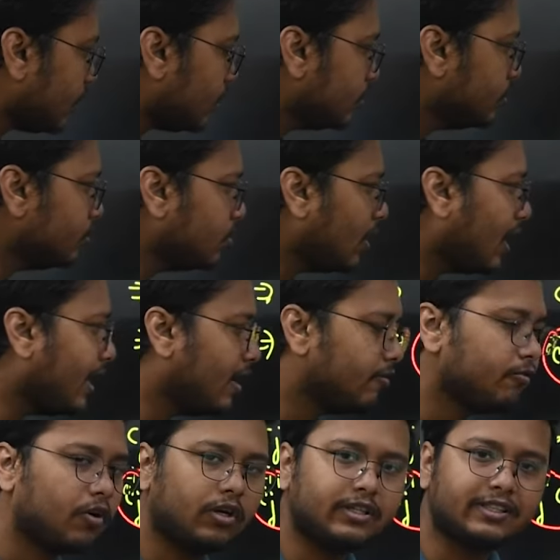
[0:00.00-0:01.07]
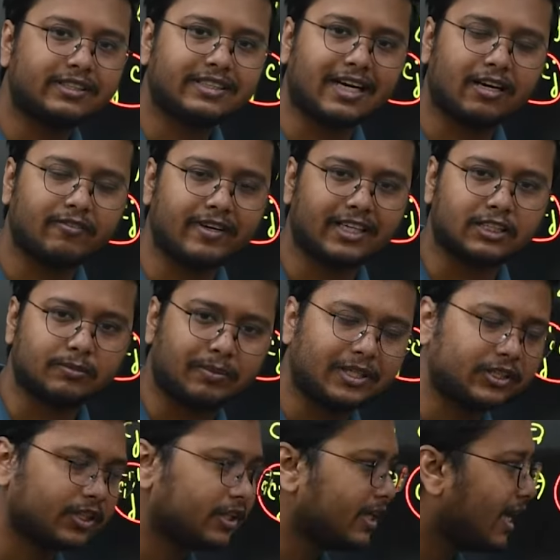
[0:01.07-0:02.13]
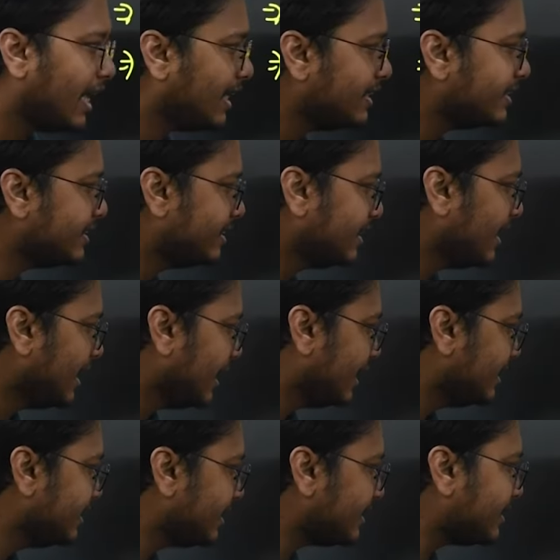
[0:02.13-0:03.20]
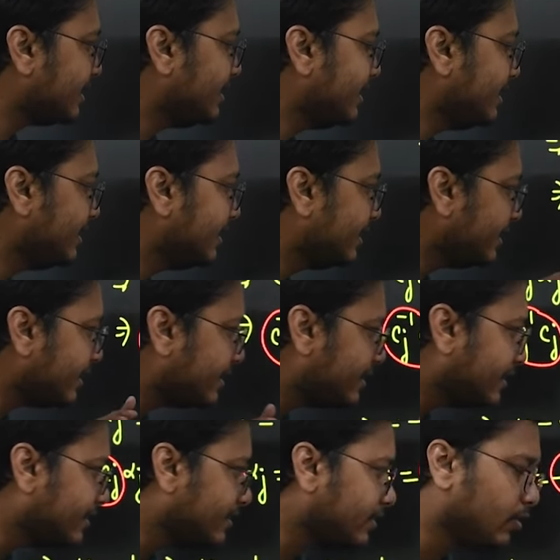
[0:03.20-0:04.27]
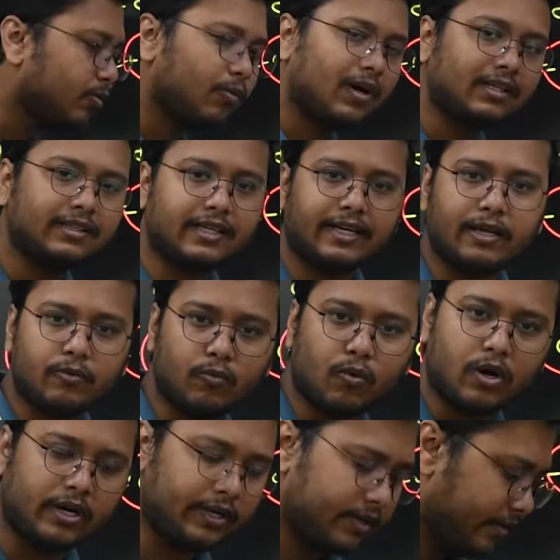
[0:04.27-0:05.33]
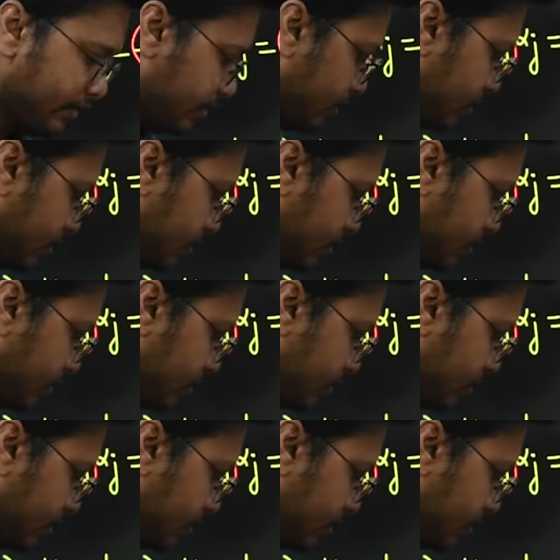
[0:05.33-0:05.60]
So I have got this kind of an expression, and just see, this is the one that I wanted.